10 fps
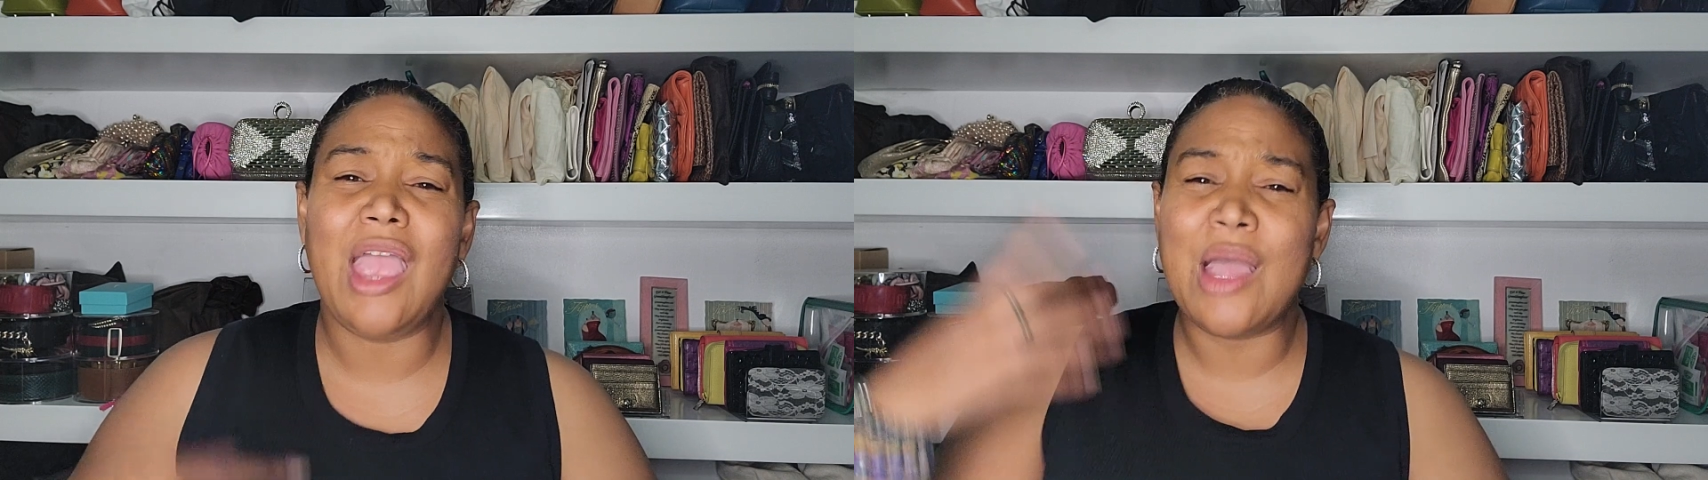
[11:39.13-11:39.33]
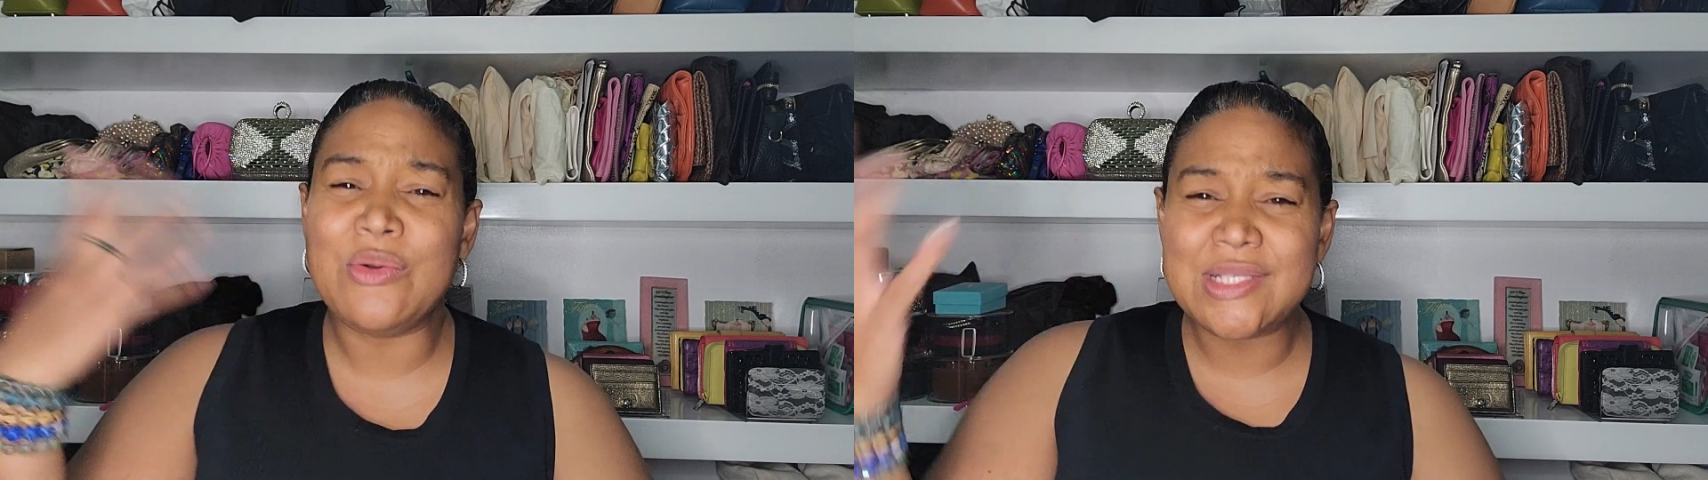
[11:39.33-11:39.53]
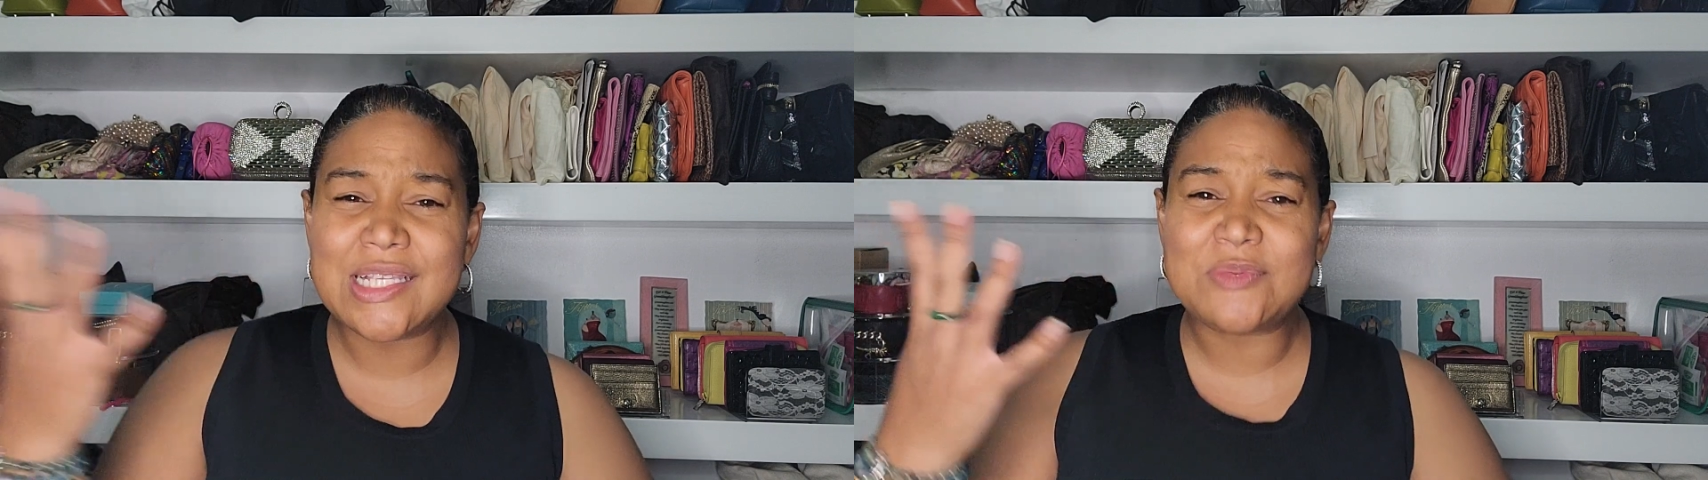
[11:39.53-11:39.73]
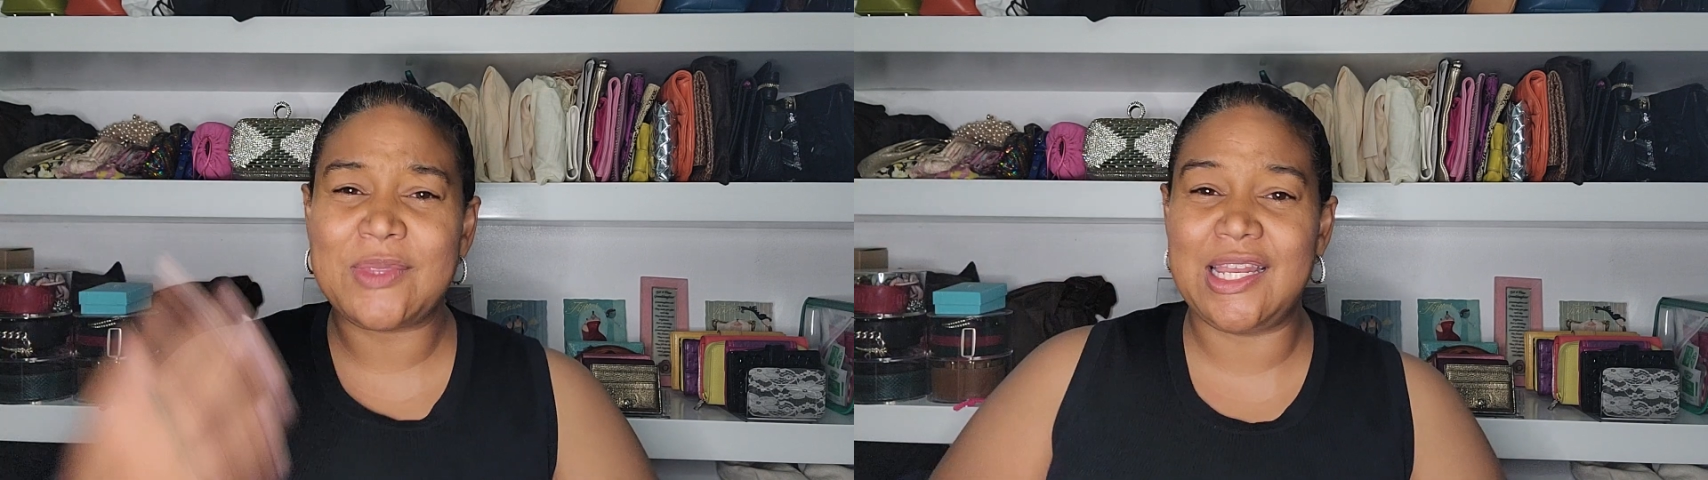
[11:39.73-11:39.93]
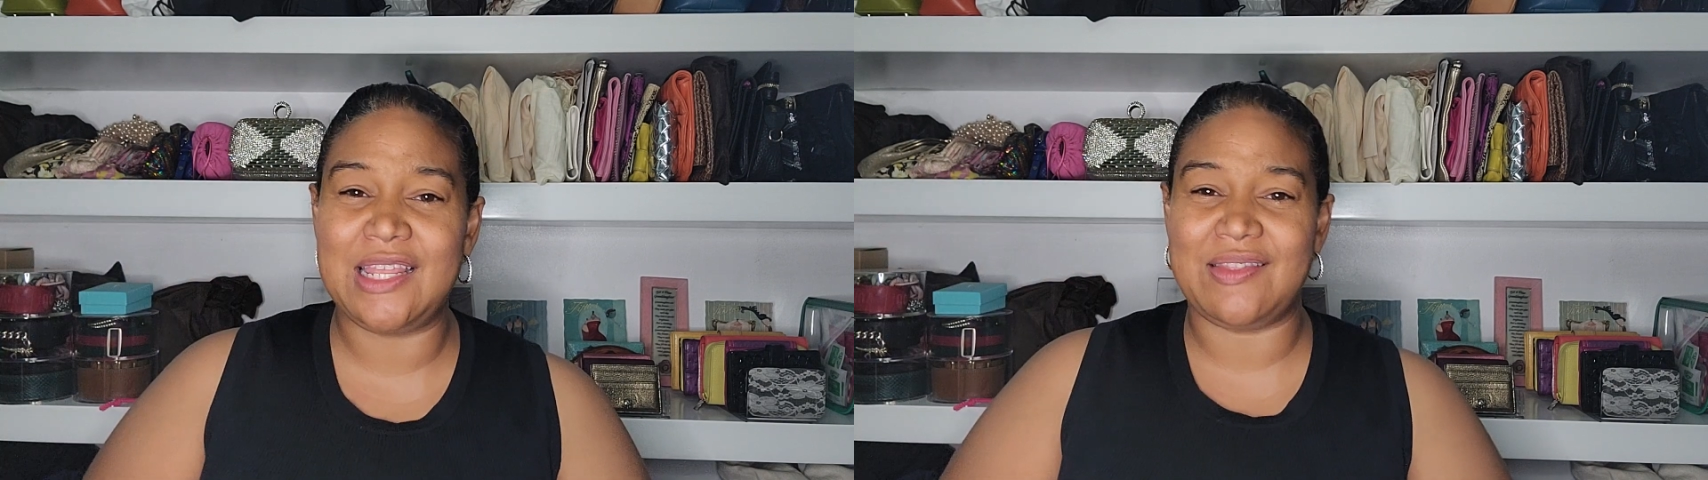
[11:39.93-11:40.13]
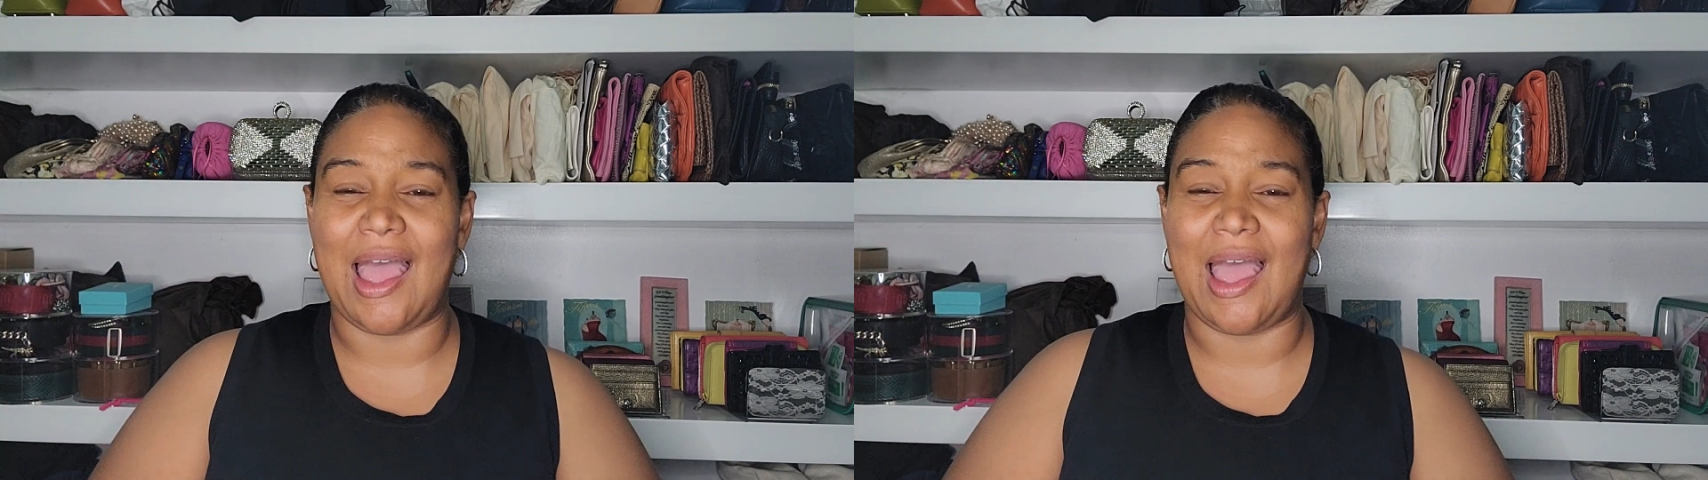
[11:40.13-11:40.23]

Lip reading: I was explaining